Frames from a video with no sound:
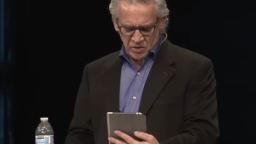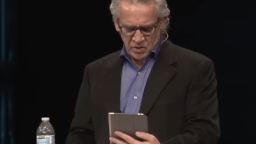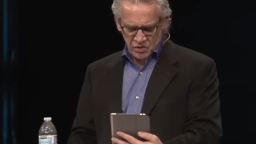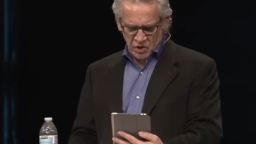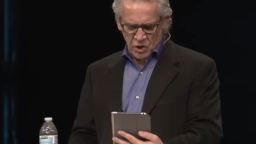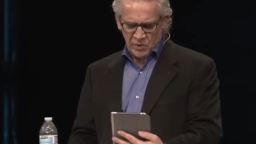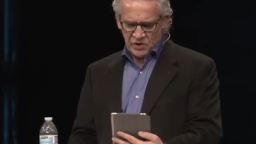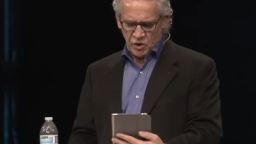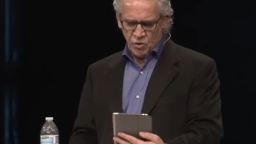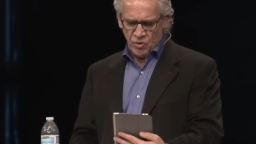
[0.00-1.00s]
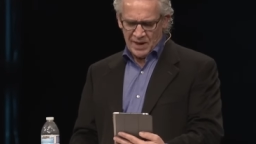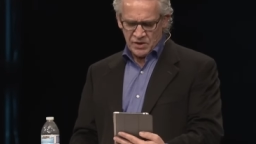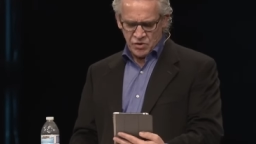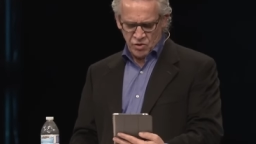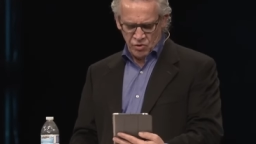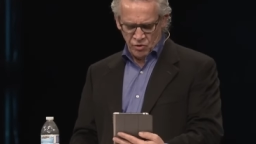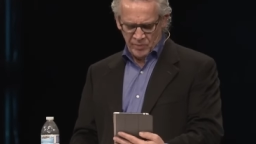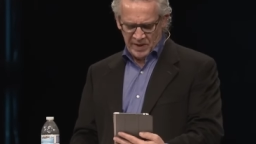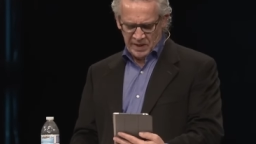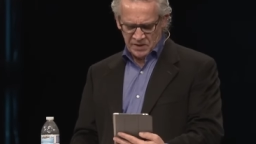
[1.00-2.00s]
the correct term
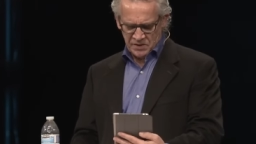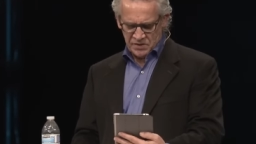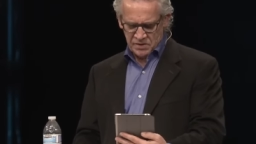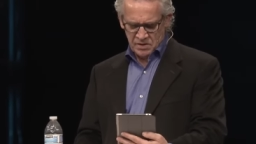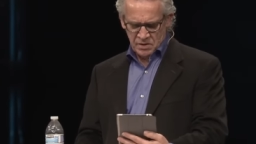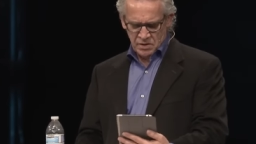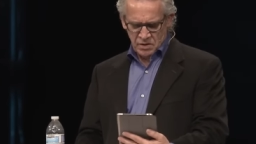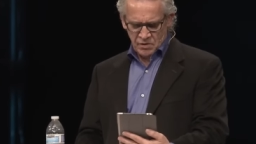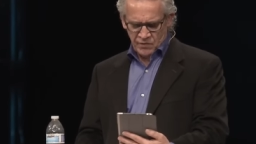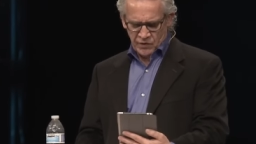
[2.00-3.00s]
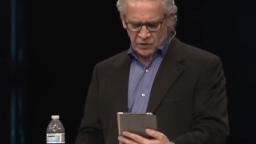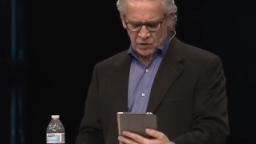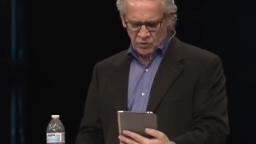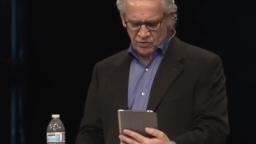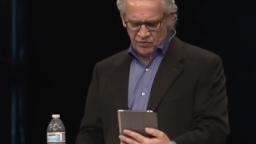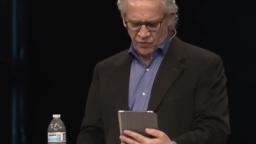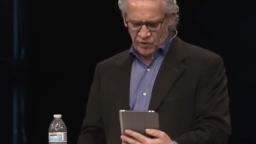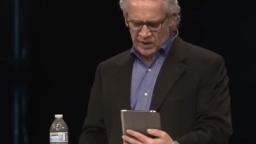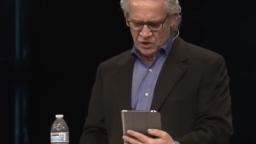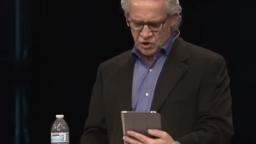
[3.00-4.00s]
is for
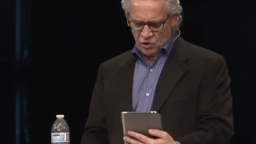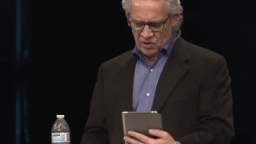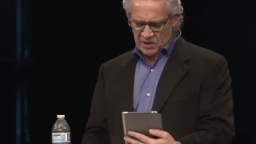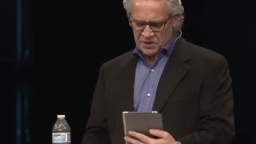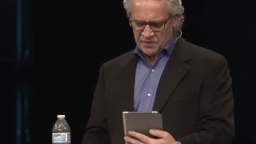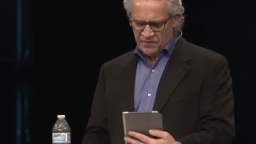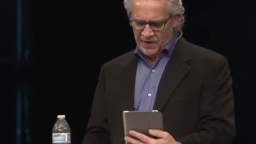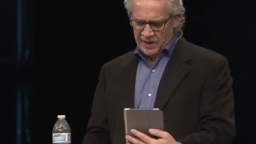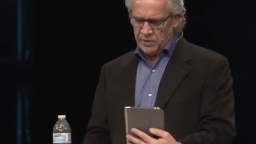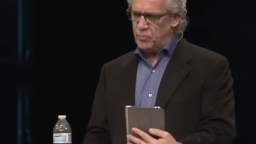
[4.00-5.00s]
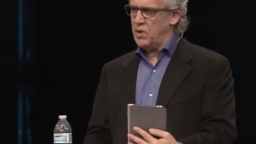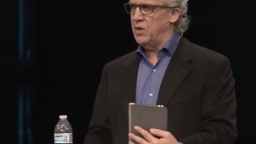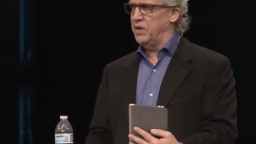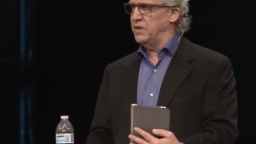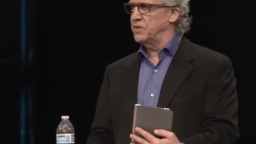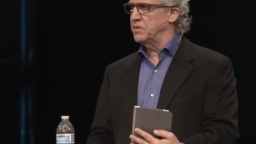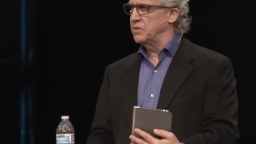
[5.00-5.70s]
gluten-free, sugarless, vegan brownies?